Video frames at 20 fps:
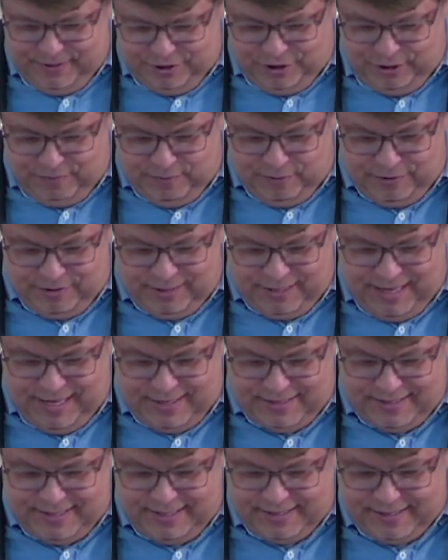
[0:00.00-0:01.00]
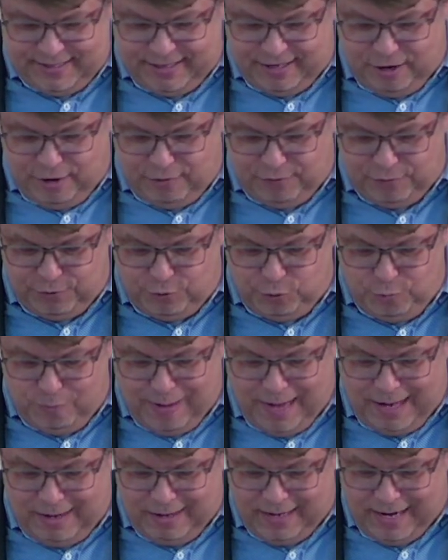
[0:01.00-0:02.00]
She was the sister of
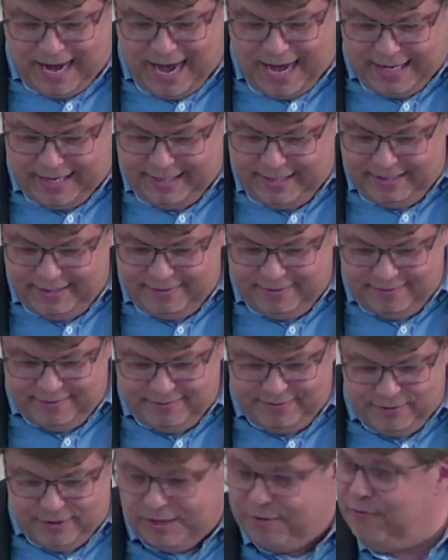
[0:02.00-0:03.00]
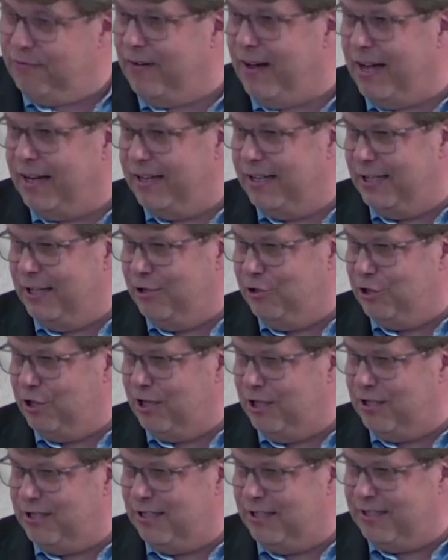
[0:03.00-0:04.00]
Tubal Cain. You can find it in
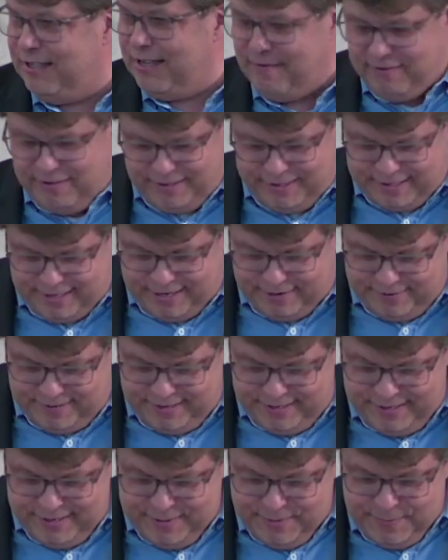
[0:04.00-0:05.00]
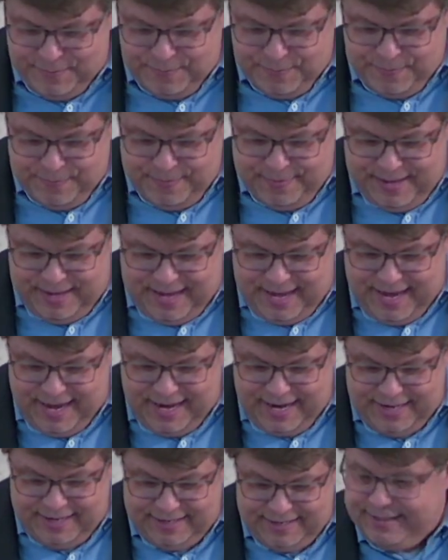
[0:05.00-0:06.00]
Genesis 7:7.
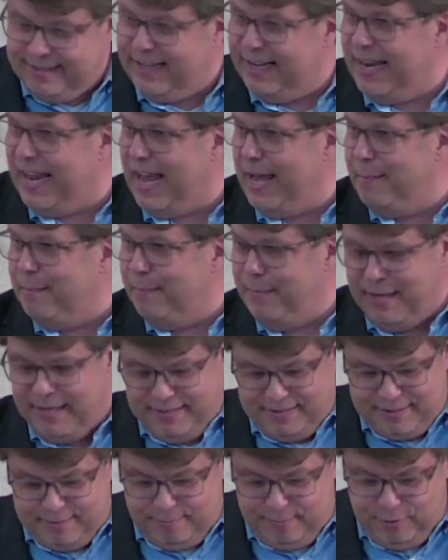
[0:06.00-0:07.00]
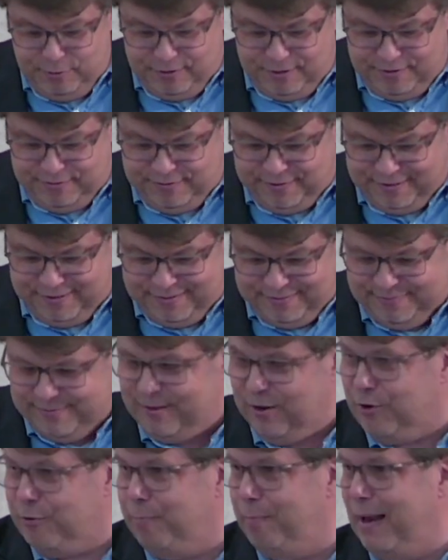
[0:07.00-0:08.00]
And the name means beautiful
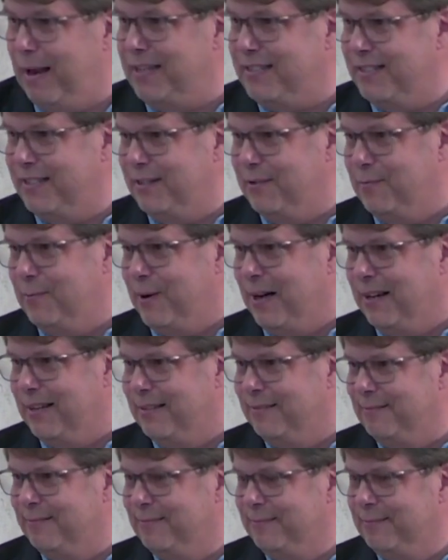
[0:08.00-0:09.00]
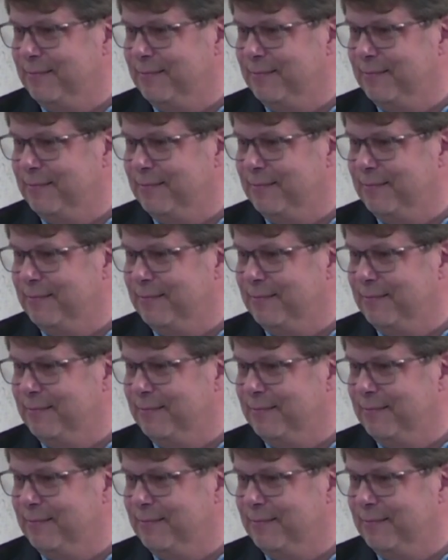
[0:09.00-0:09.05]
or pleasant one.